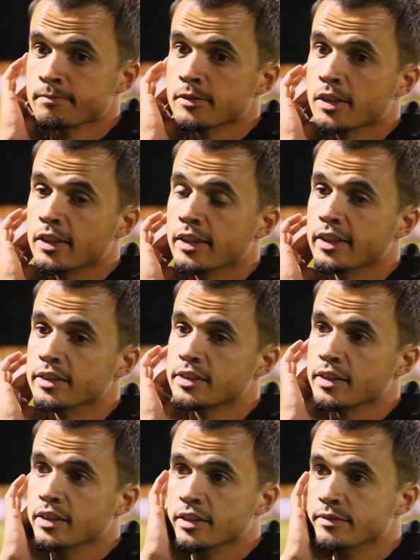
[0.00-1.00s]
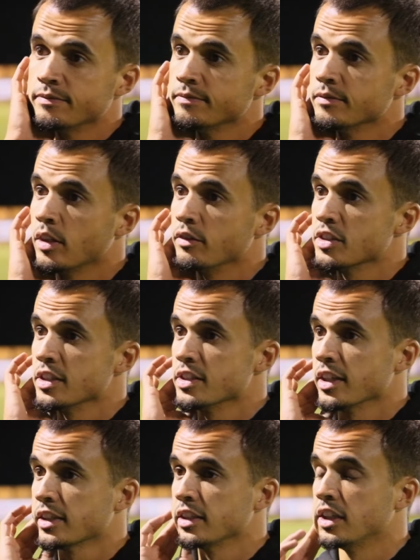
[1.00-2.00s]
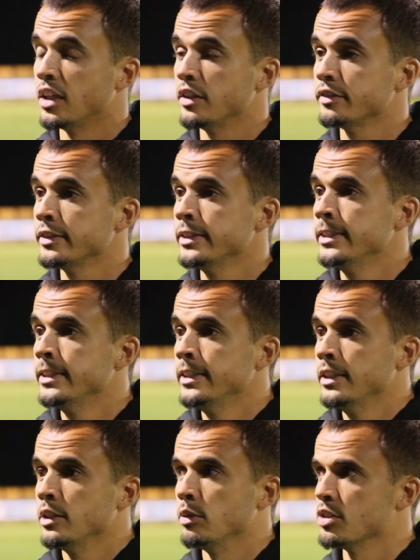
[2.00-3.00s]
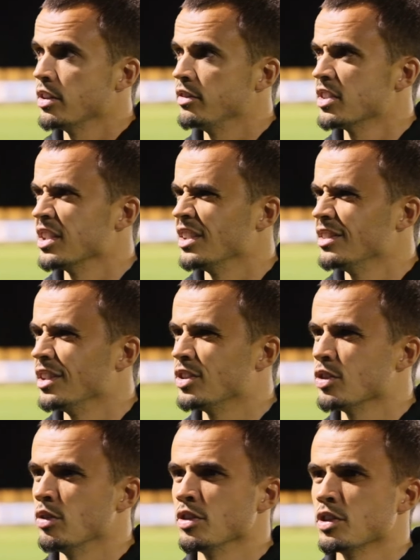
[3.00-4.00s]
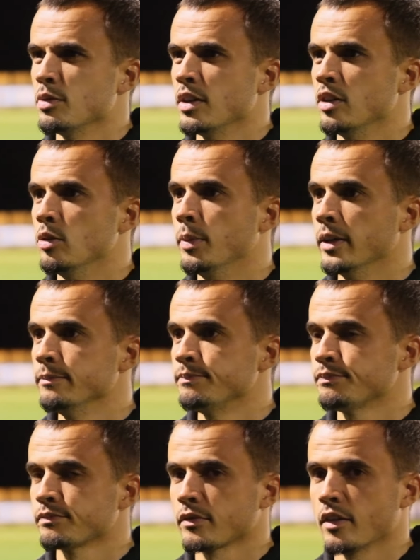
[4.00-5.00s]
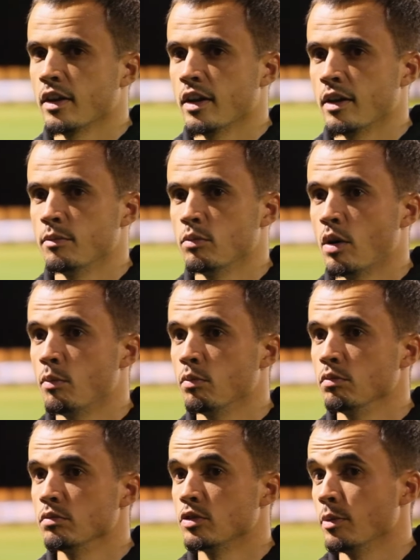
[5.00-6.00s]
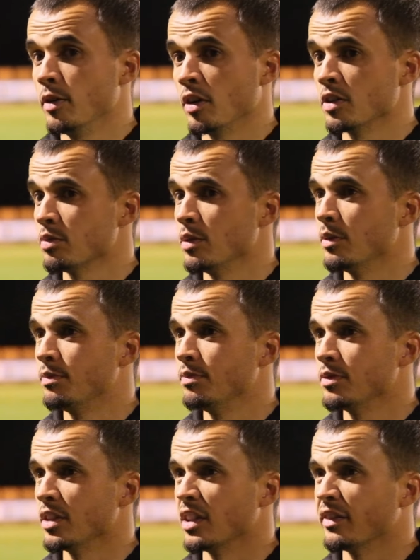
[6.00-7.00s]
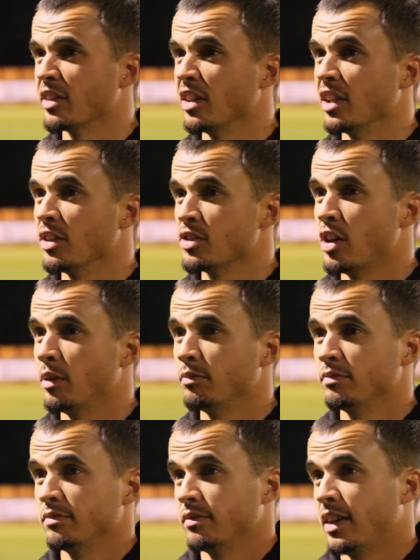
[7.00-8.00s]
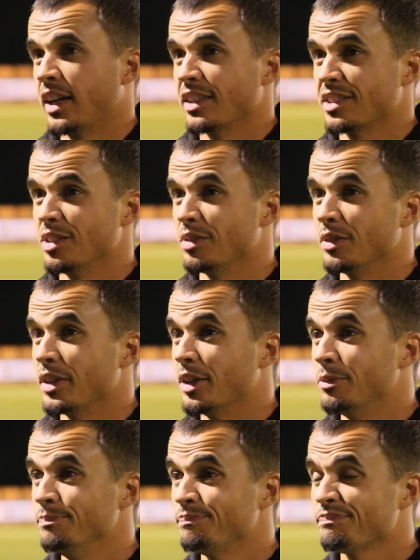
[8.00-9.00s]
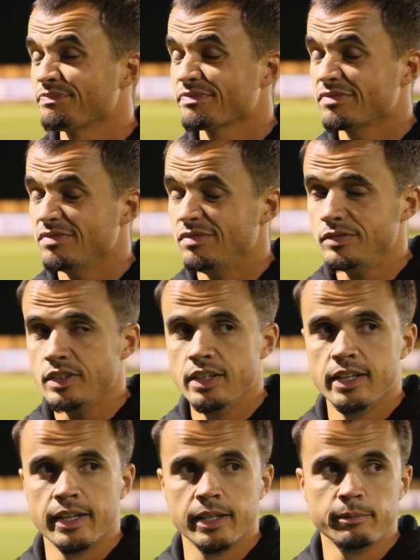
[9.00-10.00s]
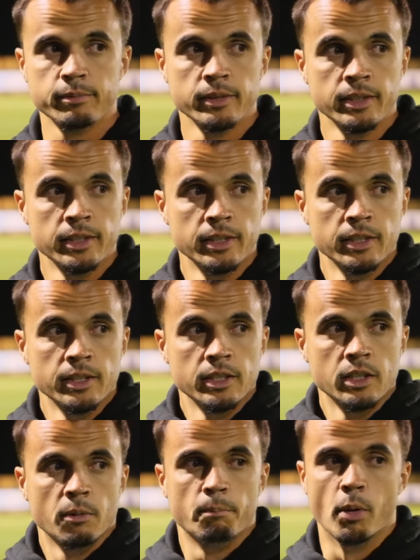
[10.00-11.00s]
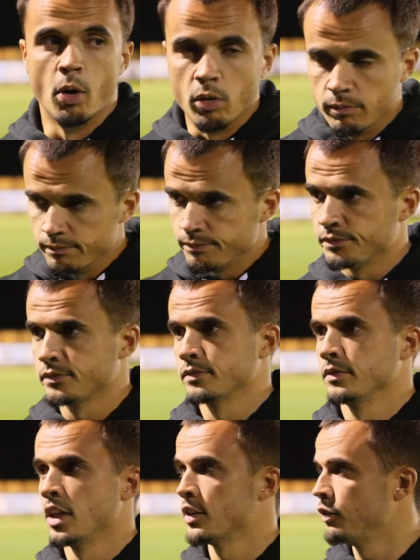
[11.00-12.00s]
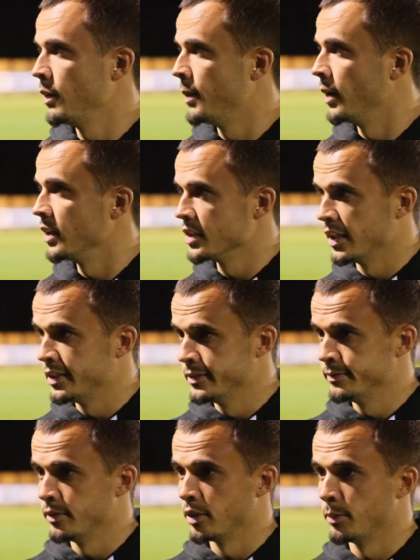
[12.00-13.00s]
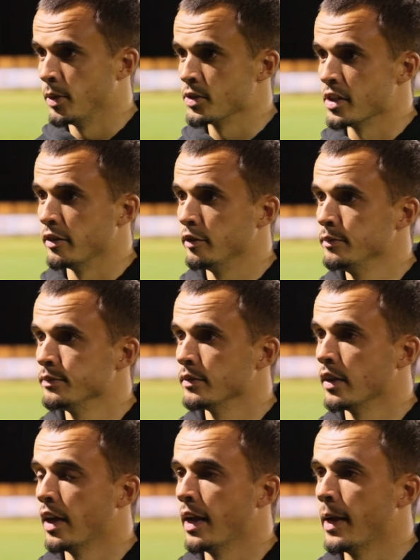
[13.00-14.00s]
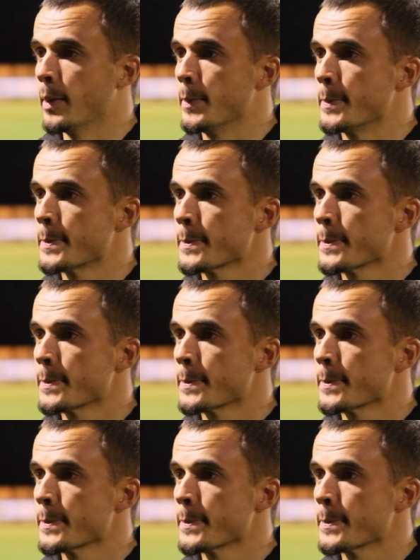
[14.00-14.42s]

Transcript: into the obviously second half, which obviously disjoints you a little bit. When, to be honest, we were significantly on top, and it's still 0-0. But let's flip it on its head on a positive. The